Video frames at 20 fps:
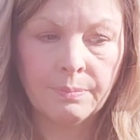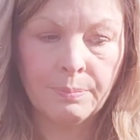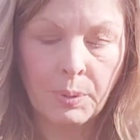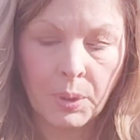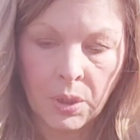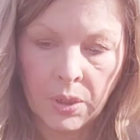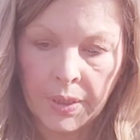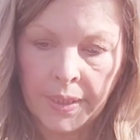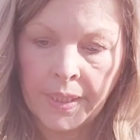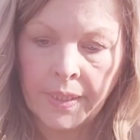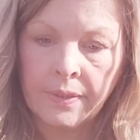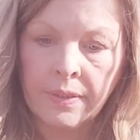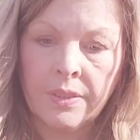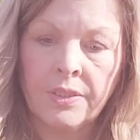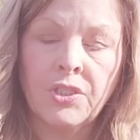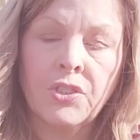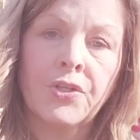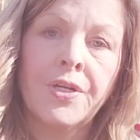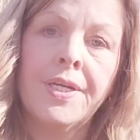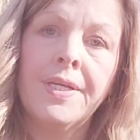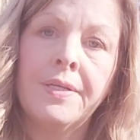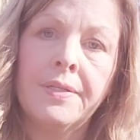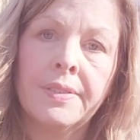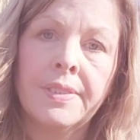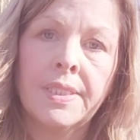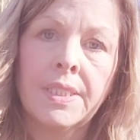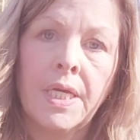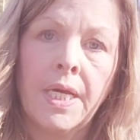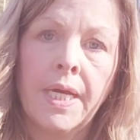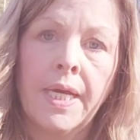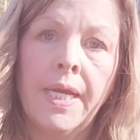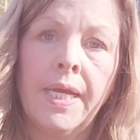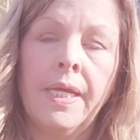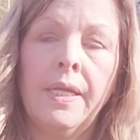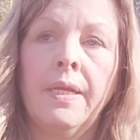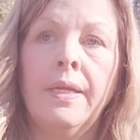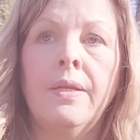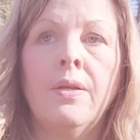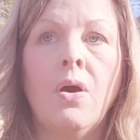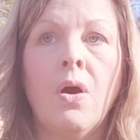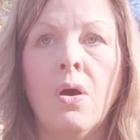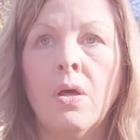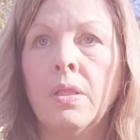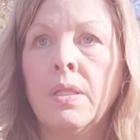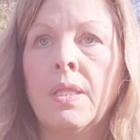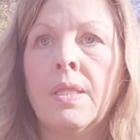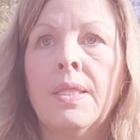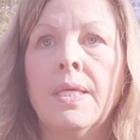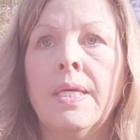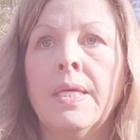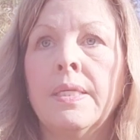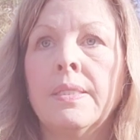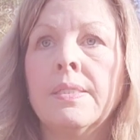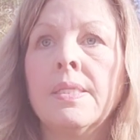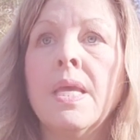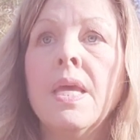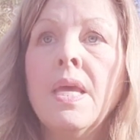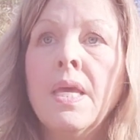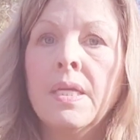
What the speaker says: pulling the strings tight and all the things.